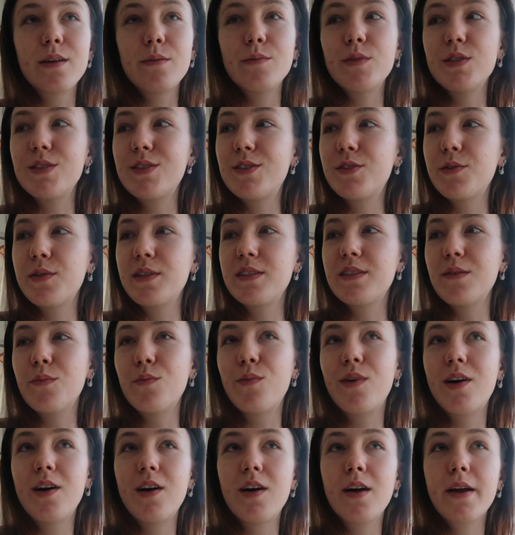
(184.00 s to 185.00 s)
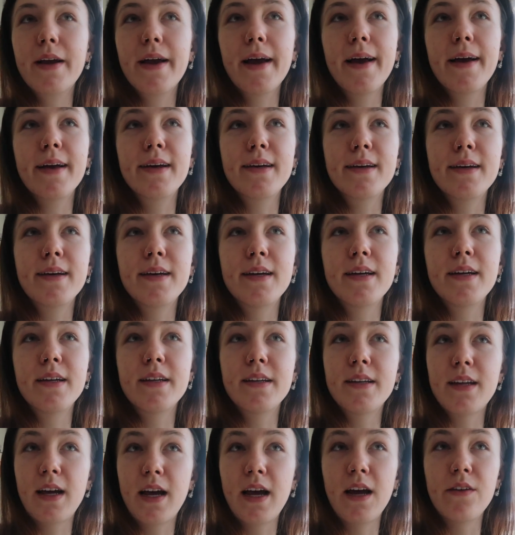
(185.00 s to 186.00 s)
So I'm just doing some work,
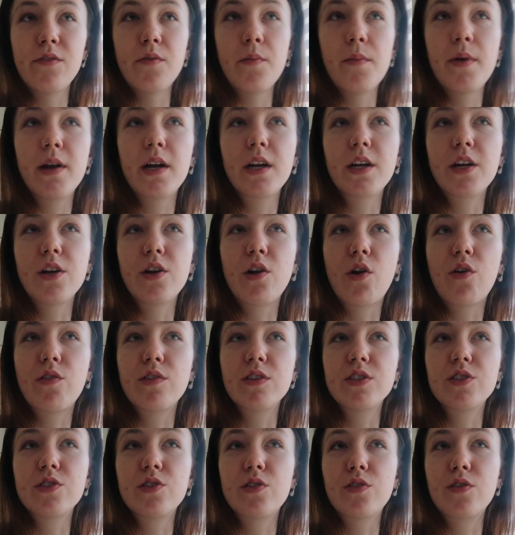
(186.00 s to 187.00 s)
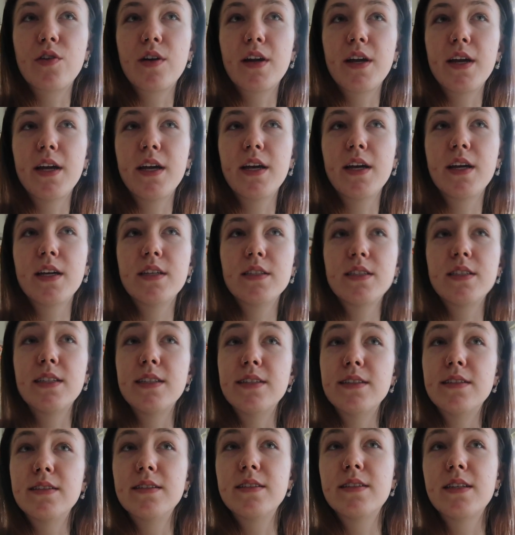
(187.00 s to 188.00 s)
and I have American Horror Story
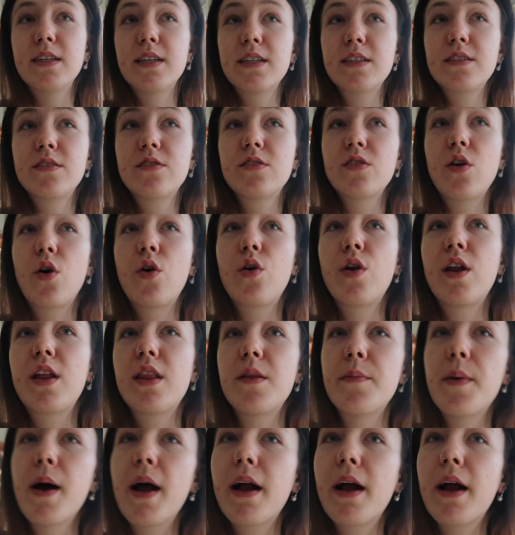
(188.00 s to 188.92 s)
Season 6 on in the